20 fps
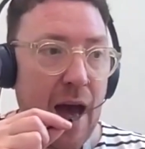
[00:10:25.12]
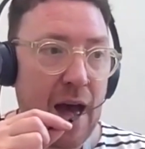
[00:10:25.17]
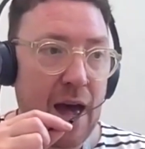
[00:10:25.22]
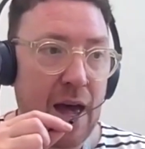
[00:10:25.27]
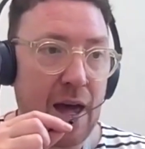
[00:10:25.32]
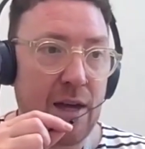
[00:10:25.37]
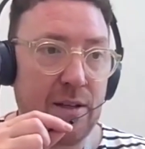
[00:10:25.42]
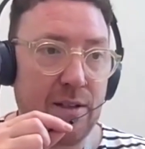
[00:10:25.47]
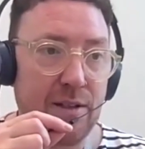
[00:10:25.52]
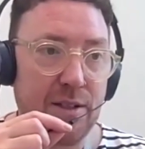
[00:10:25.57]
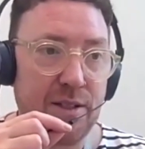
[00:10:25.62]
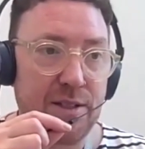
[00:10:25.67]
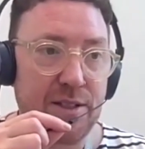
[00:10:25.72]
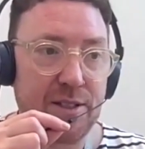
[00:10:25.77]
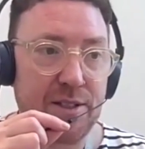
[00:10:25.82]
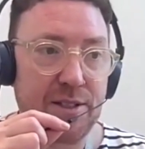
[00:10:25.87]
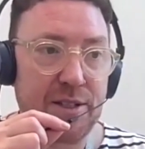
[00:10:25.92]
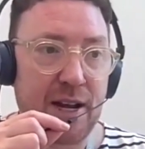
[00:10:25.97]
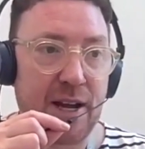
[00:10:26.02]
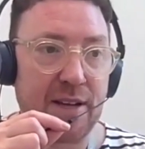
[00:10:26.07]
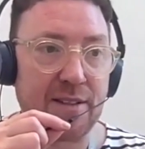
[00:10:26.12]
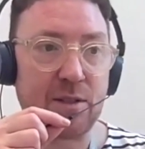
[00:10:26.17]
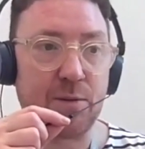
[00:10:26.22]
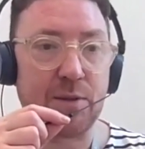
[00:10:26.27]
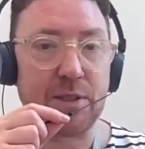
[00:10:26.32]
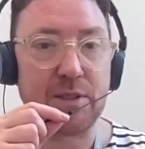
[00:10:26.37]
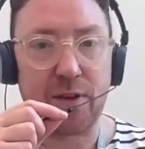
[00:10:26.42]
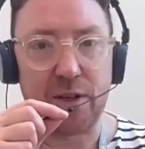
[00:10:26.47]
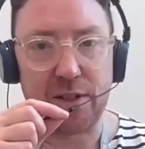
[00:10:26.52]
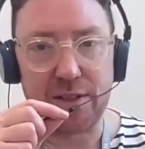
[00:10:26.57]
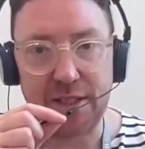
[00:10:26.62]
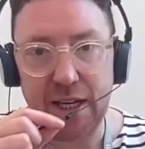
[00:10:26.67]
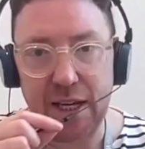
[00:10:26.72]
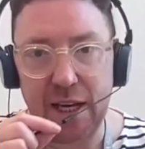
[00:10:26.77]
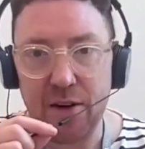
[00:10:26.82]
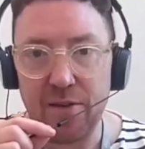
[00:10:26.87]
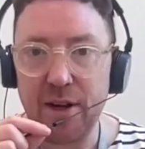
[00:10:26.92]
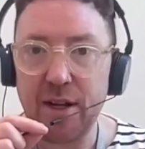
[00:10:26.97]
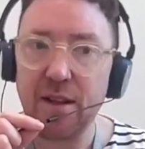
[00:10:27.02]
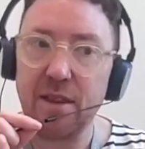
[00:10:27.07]
And as I was
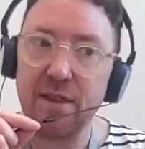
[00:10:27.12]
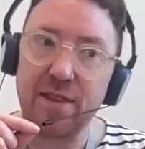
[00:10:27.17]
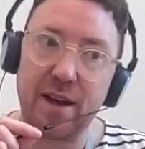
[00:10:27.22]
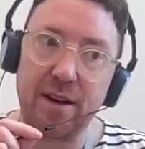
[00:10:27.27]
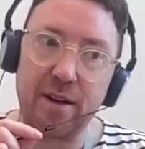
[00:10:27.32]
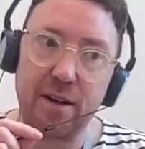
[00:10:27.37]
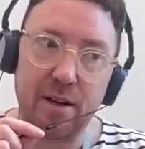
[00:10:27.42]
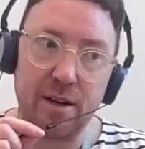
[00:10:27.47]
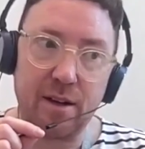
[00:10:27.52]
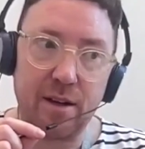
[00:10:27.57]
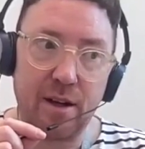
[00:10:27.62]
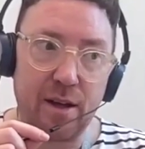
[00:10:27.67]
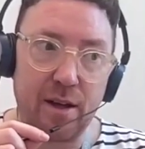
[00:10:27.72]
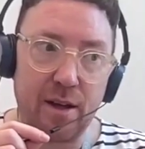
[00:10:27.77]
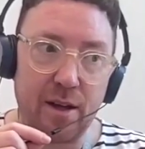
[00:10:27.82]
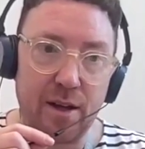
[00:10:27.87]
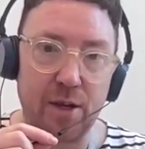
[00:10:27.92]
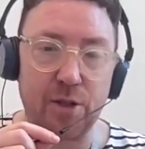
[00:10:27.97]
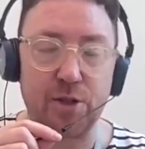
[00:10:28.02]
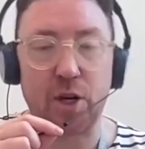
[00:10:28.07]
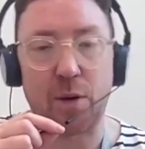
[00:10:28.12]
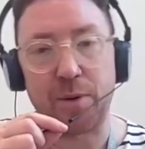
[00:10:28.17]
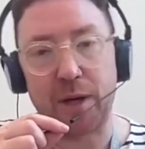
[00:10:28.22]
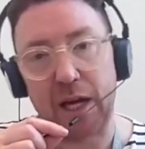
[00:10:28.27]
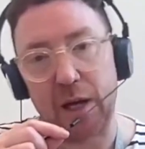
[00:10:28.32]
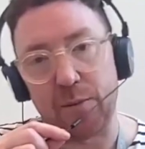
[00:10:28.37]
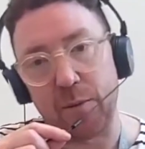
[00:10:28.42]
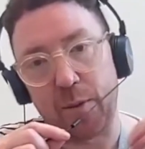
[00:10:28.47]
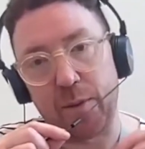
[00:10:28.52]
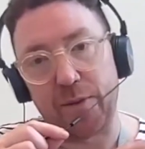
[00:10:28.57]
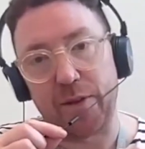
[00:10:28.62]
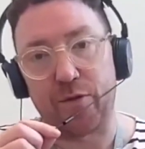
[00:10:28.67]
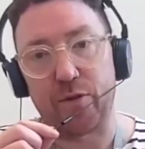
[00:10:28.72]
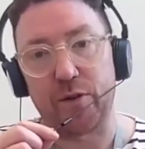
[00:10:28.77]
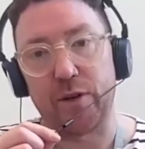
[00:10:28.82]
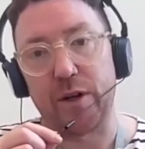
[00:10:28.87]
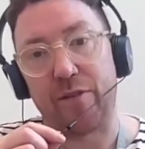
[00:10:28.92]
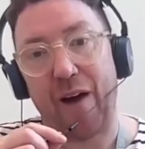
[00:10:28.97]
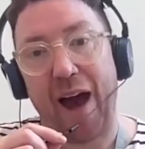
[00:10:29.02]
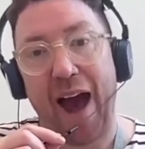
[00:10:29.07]
volunteering, then a job came up on the
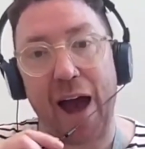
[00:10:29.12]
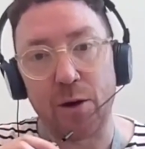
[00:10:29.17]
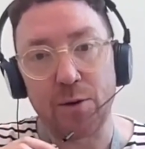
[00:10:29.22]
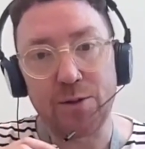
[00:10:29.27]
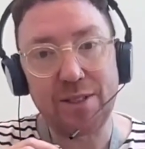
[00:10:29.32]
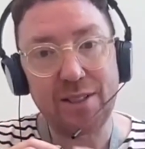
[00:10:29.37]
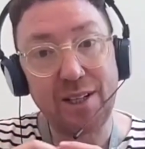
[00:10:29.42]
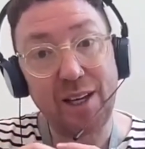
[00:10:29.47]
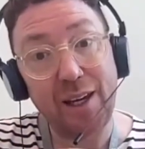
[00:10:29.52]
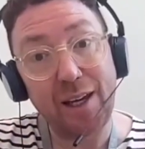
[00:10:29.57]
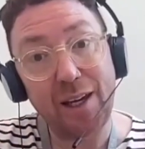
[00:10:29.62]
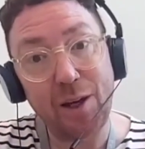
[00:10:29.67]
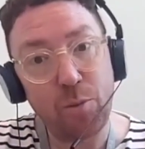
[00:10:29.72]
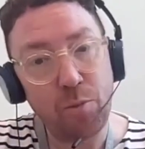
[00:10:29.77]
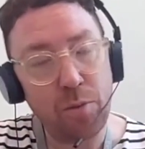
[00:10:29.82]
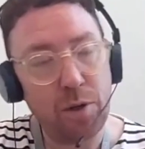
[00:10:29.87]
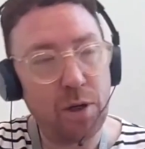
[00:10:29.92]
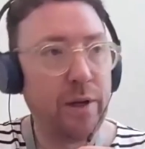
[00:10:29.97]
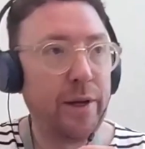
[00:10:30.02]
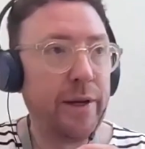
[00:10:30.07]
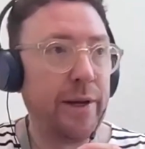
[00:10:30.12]
front of house team.